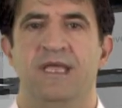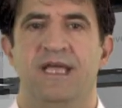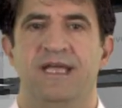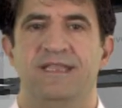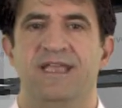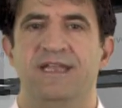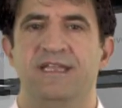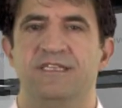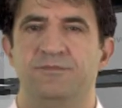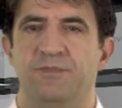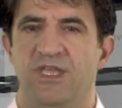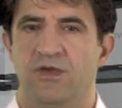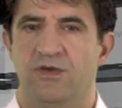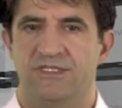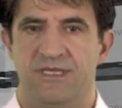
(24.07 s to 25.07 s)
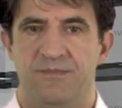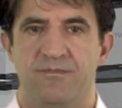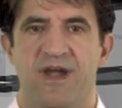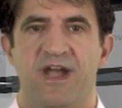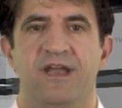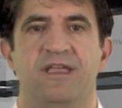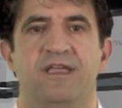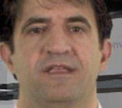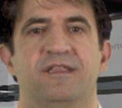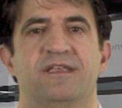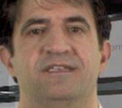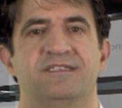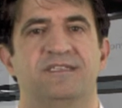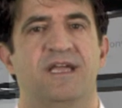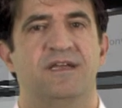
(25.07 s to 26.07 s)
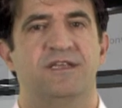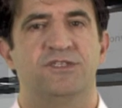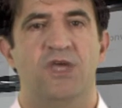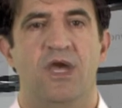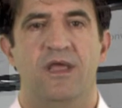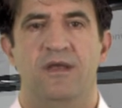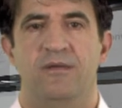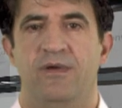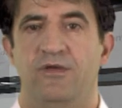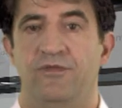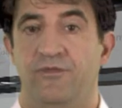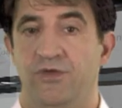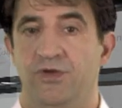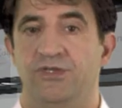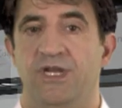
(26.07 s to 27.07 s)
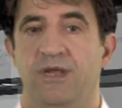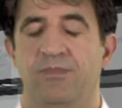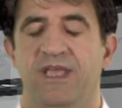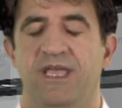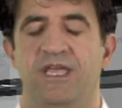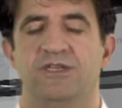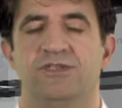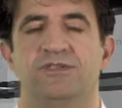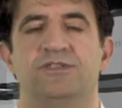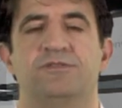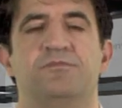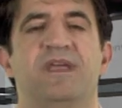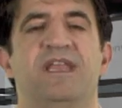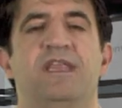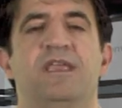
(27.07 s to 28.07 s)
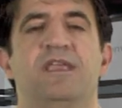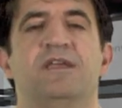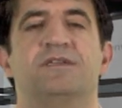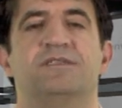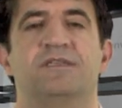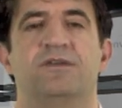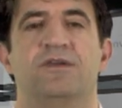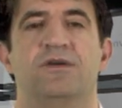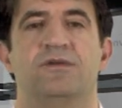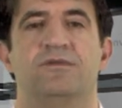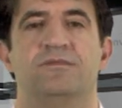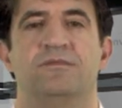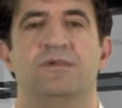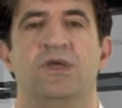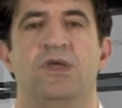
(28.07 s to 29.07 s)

and that is because the market started talking about Fusion applications many years ago.